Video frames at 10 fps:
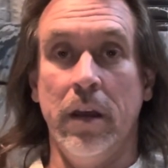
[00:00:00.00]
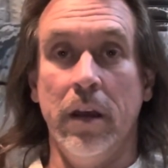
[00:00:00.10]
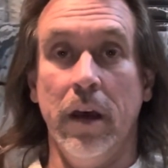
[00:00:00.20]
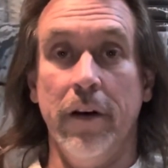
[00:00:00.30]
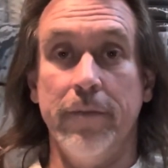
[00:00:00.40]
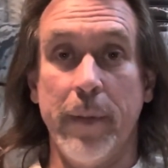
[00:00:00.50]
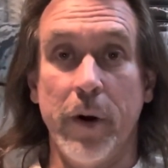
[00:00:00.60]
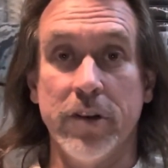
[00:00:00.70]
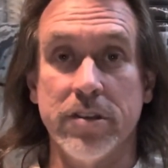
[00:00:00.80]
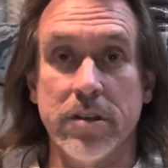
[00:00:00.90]
of my
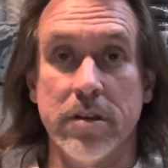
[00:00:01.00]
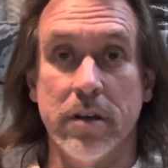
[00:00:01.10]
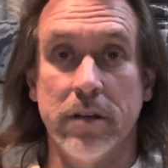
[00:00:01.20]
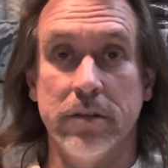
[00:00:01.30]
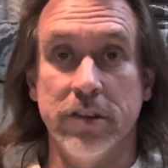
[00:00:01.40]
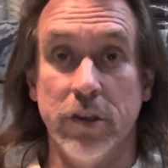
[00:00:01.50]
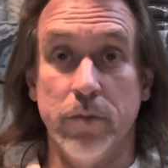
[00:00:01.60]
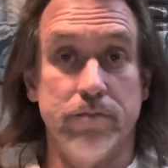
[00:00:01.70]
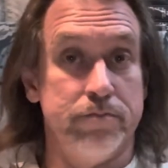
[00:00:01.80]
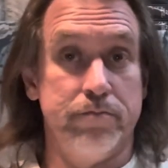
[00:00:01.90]
purchases? Did you
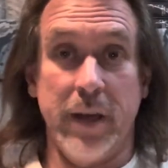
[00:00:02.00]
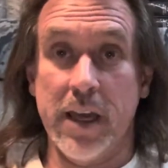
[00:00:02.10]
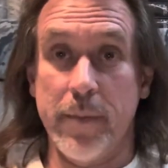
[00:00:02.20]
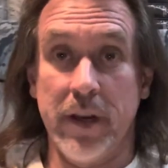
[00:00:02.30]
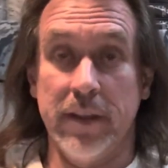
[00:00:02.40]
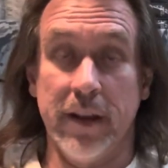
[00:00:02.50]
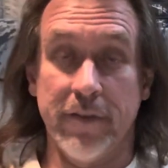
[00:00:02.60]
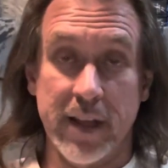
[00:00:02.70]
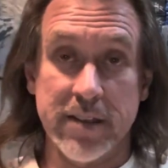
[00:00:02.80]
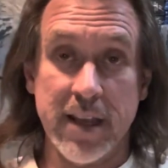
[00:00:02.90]
pick up anything
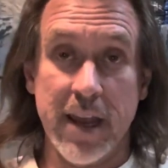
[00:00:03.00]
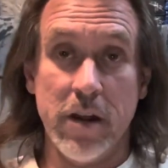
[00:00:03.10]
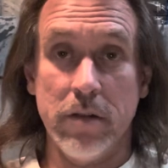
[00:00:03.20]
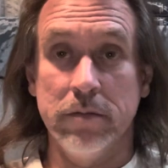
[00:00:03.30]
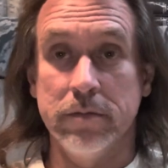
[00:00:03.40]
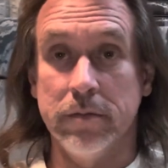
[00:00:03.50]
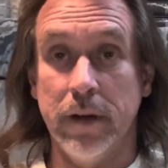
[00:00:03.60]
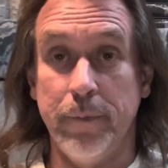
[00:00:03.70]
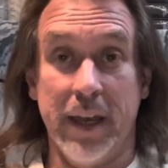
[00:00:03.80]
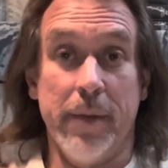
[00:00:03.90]
for that sale?
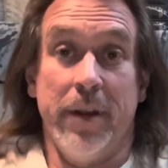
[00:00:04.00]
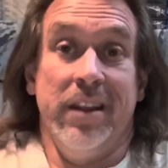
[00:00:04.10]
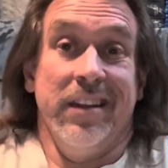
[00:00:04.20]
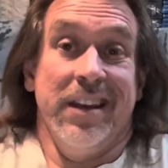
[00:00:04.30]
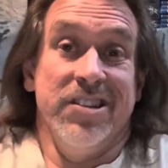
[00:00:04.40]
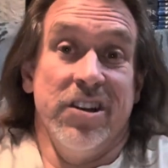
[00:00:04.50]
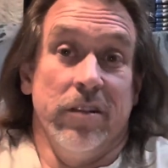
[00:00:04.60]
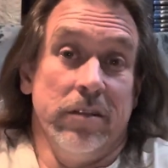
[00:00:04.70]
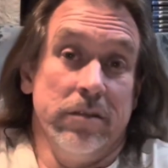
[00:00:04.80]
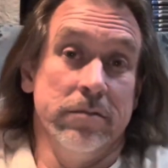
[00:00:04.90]
Pick up anything in
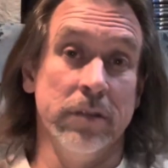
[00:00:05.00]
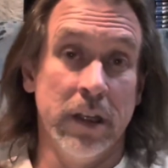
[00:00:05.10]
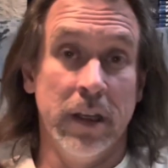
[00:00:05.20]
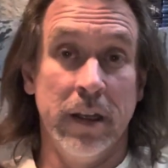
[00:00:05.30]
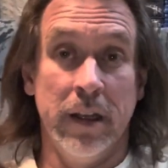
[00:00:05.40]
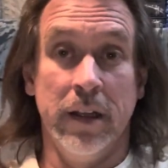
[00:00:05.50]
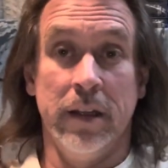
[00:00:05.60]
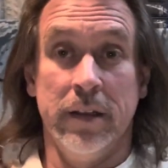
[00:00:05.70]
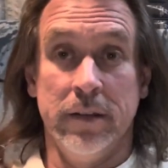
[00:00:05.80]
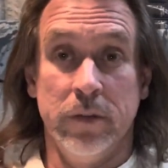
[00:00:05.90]
general?
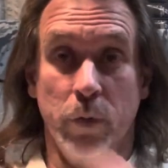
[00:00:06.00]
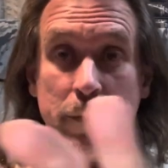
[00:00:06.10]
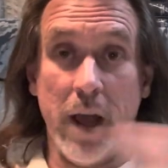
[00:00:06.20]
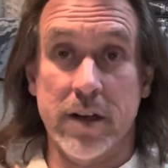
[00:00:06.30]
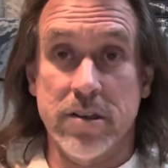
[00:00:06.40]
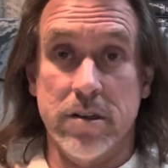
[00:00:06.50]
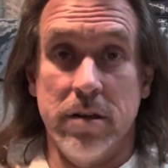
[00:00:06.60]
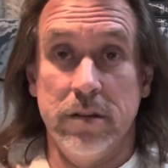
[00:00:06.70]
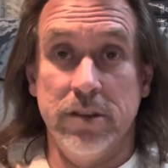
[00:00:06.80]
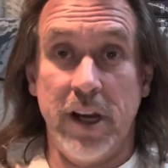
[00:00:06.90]
$4,
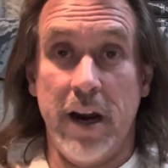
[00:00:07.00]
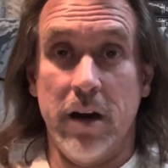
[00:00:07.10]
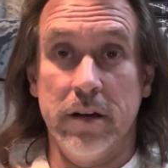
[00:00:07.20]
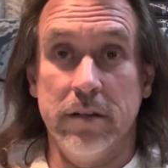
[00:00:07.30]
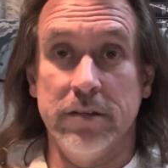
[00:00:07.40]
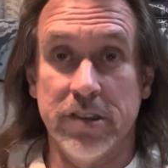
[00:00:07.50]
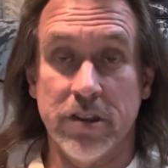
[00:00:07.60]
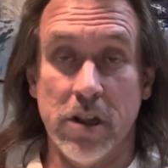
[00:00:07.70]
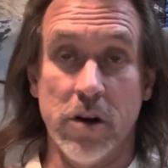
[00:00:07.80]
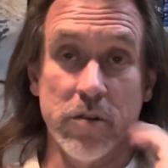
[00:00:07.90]
share,
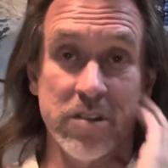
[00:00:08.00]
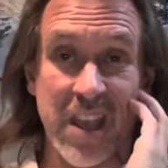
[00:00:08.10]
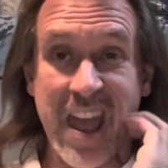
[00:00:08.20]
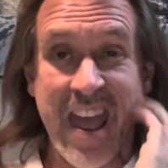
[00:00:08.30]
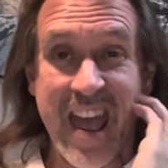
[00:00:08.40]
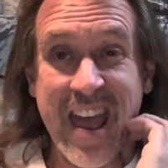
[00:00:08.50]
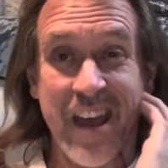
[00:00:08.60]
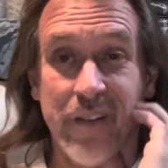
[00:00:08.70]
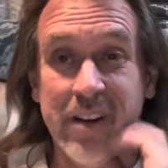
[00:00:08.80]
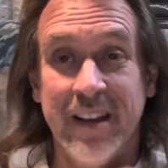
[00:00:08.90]
disclose.
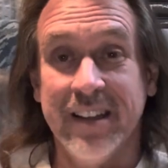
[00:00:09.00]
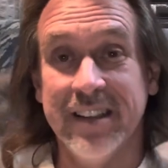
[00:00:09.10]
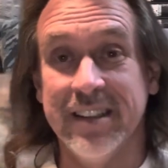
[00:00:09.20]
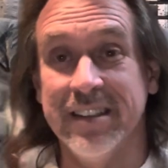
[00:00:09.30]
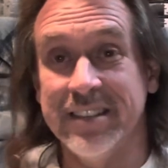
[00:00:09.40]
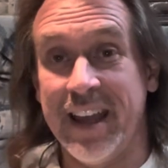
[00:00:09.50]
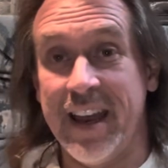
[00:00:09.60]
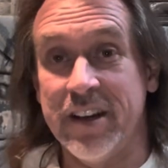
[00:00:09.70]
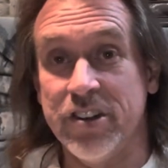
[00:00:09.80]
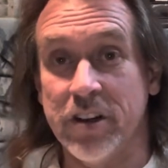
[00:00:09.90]
Say hi
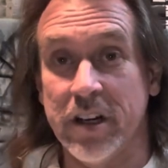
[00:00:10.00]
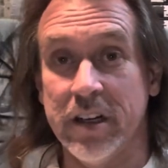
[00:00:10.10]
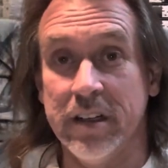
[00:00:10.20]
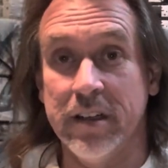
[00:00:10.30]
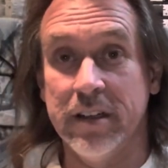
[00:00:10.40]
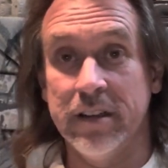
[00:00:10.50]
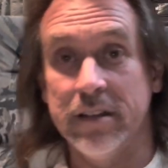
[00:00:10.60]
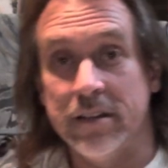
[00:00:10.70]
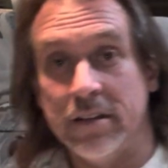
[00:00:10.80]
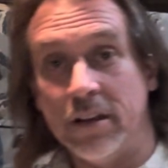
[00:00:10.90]
to Sugar
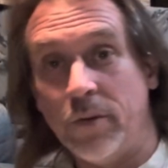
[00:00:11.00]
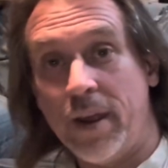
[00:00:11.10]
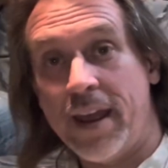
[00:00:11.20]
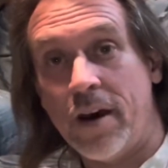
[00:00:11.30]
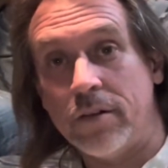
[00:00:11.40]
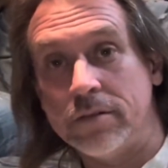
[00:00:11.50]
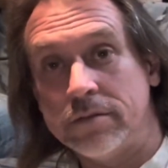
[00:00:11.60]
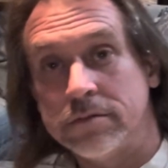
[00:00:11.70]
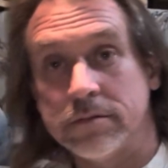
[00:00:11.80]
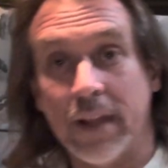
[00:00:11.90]
on the way out.
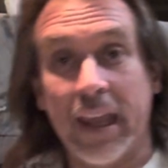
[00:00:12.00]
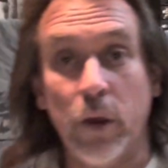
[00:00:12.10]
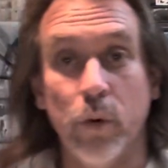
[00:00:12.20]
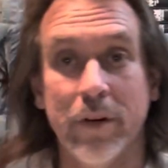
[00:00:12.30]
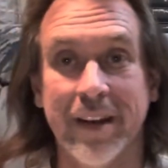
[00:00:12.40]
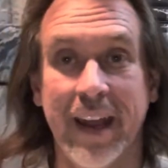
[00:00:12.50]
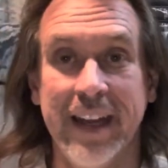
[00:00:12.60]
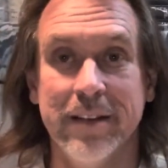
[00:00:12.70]
Thank you. Good night.